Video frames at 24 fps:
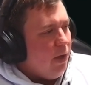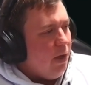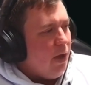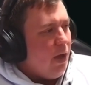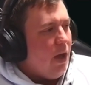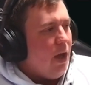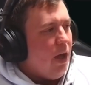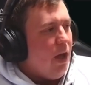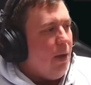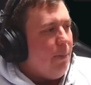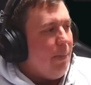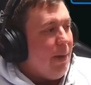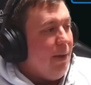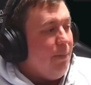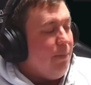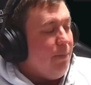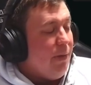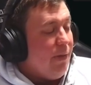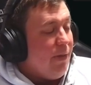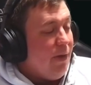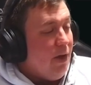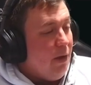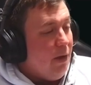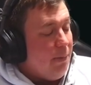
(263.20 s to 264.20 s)
and with
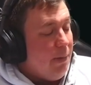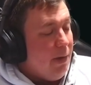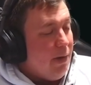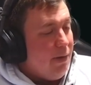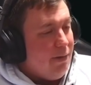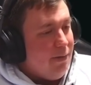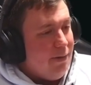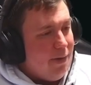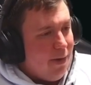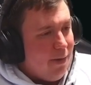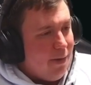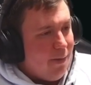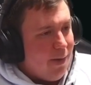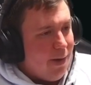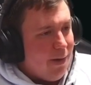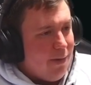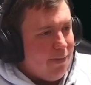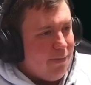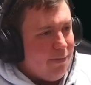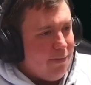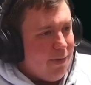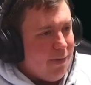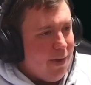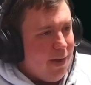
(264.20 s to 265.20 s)
Harbin around, in
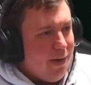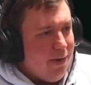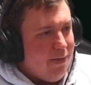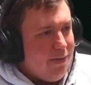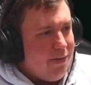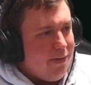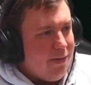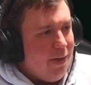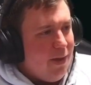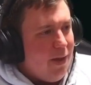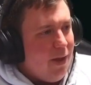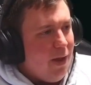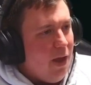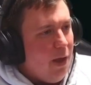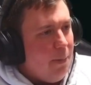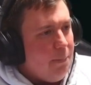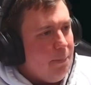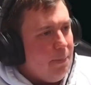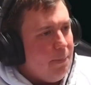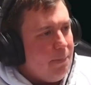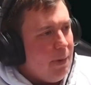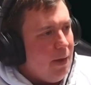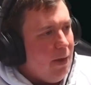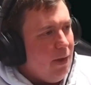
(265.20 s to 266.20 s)
fairness. But
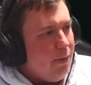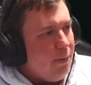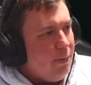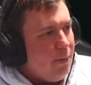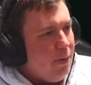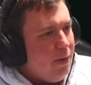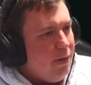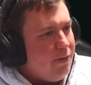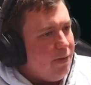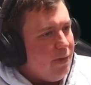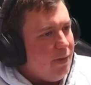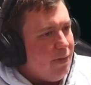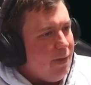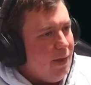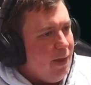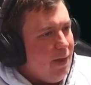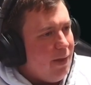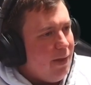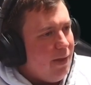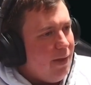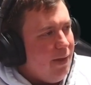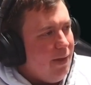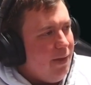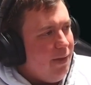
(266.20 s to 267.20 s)
otherwise, that
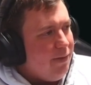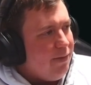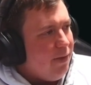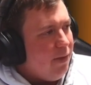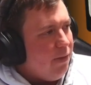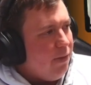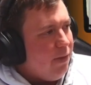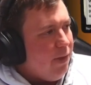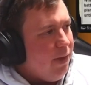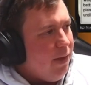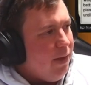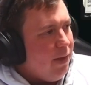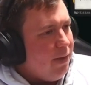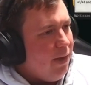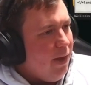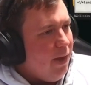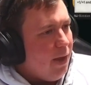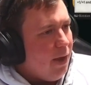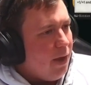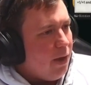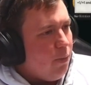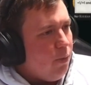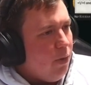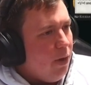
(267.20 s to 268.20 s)
is the
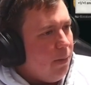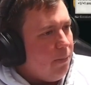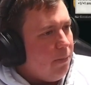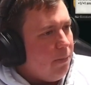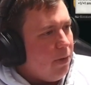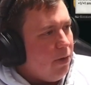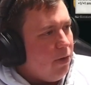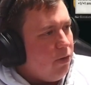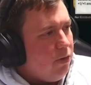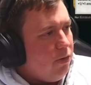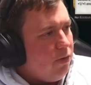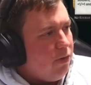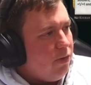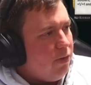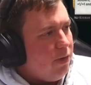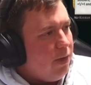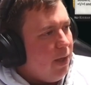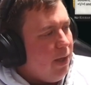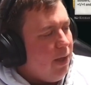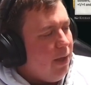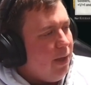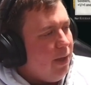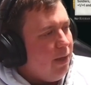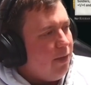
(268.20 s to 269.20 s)
deck. What I'm going to do
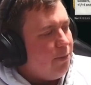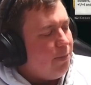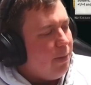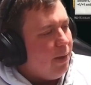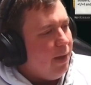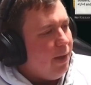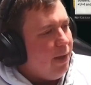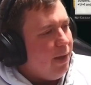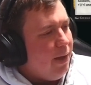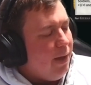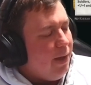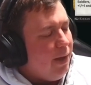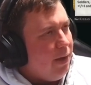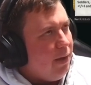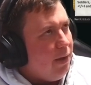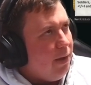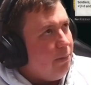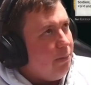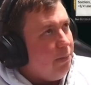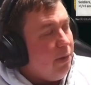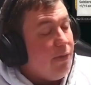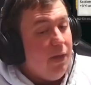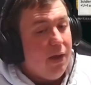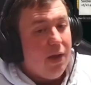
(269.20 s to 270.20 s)
today is play in
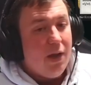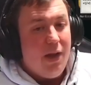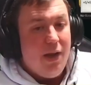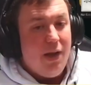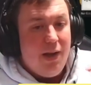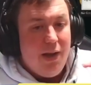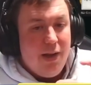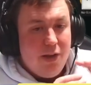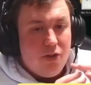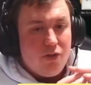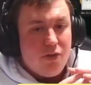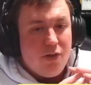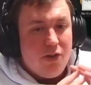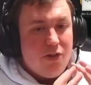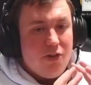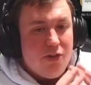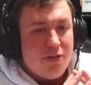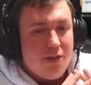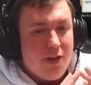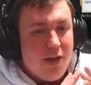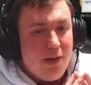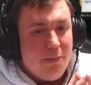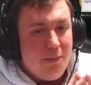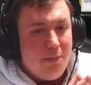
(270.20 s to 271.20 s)
Mythic. I literally just
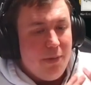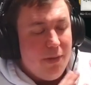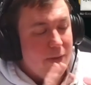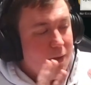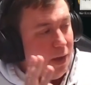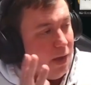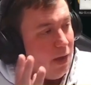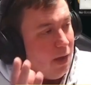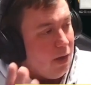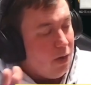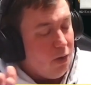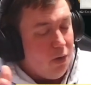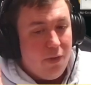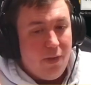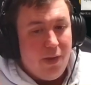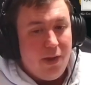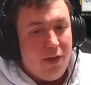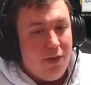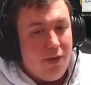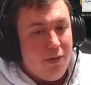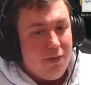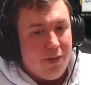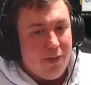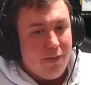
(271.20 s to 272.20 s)
turned Mythic. I got there
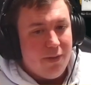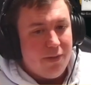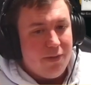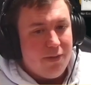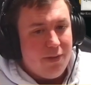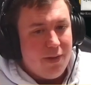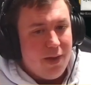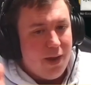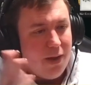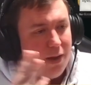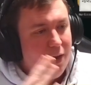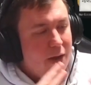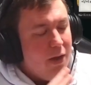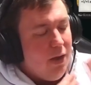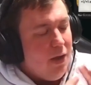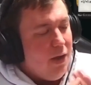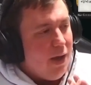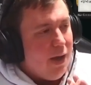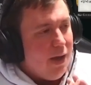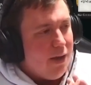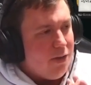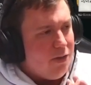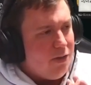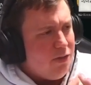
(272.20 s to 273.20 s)
using this deck,
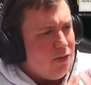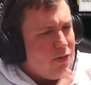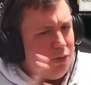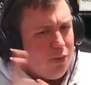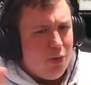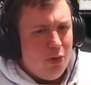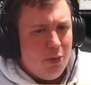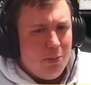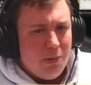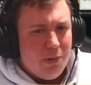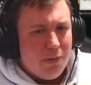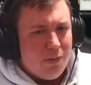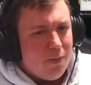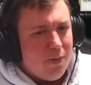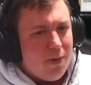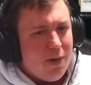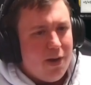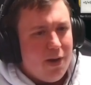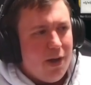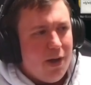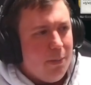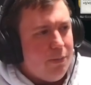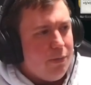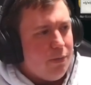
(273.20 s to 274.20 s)
had a storm of a run
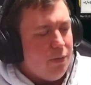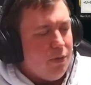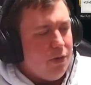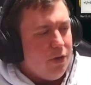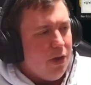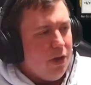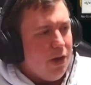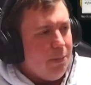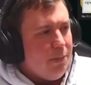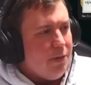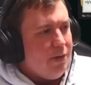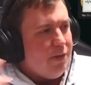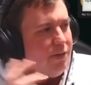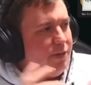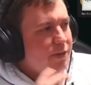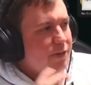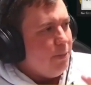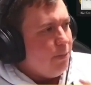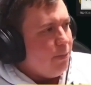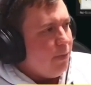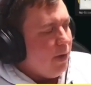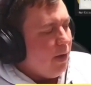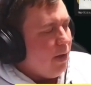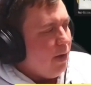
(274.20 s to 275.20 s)
up through Diamonds,
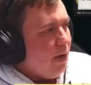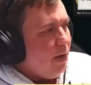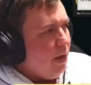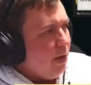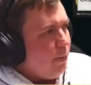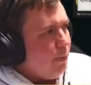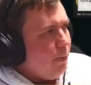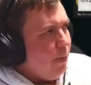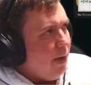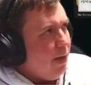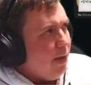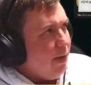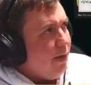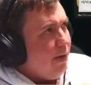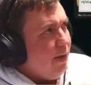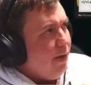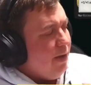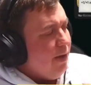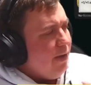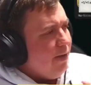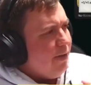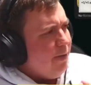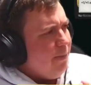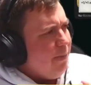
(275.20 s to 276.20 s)
something like
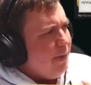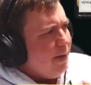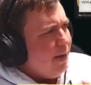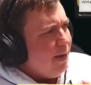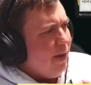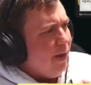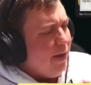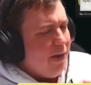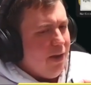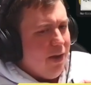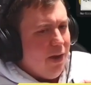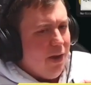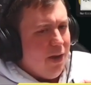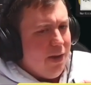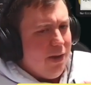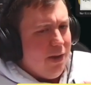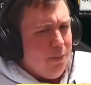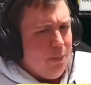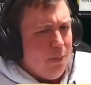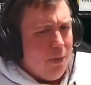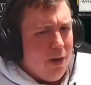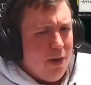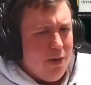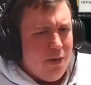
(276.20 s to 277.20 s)

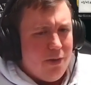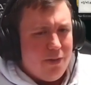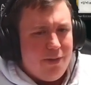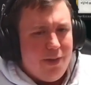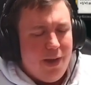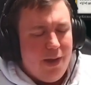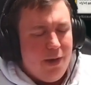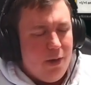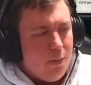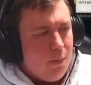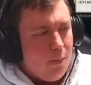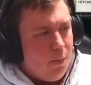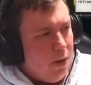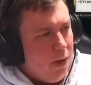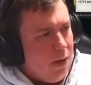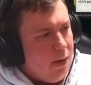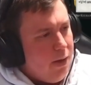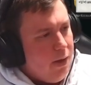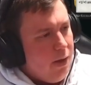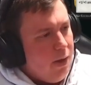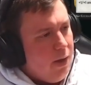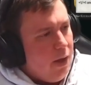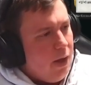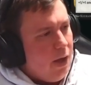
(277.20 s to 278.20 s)
9-1 or 10-1,
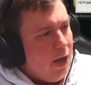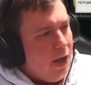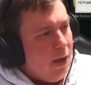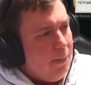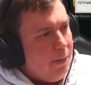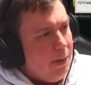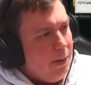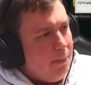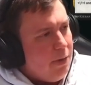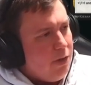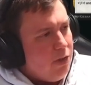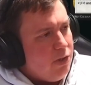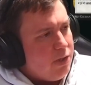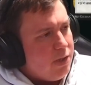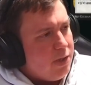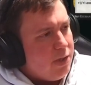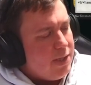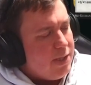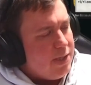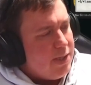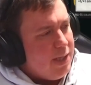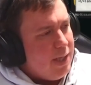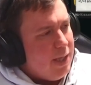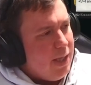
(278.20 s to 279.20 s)
and we're just going to
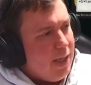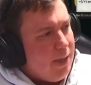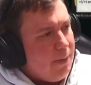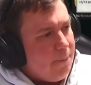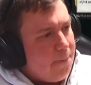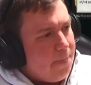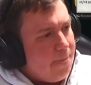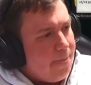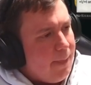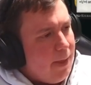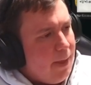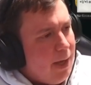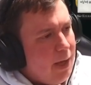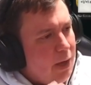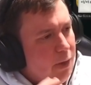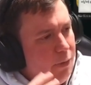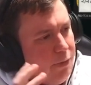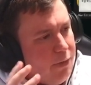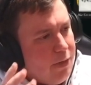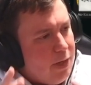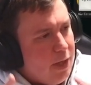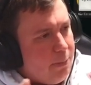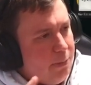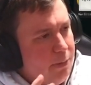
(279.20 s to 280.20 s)
see how the
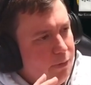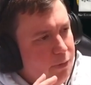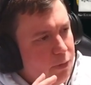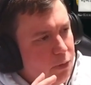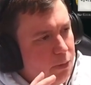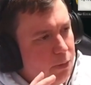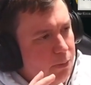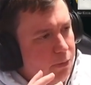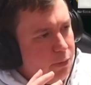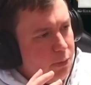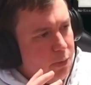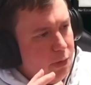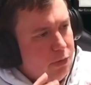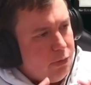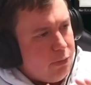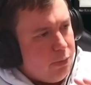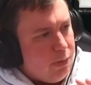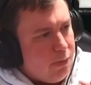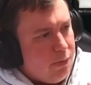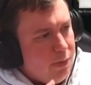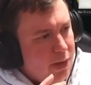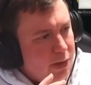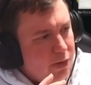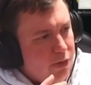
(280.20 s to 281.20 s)
deck performs once we
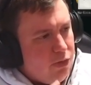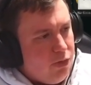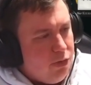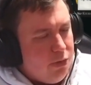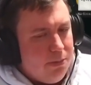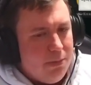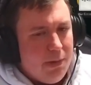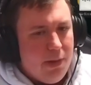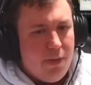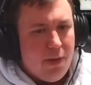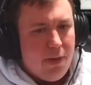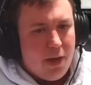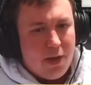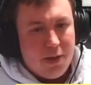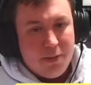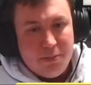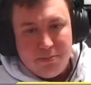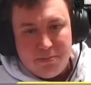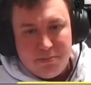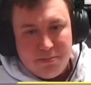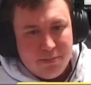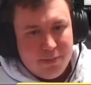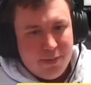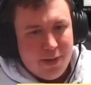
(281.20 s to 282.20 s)
reach Mythic.
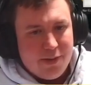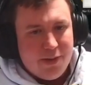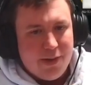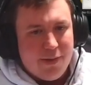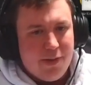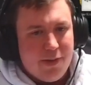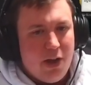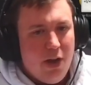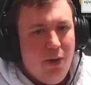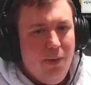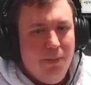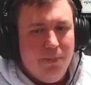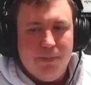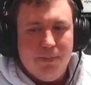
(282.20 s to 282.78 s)
Let's have a go.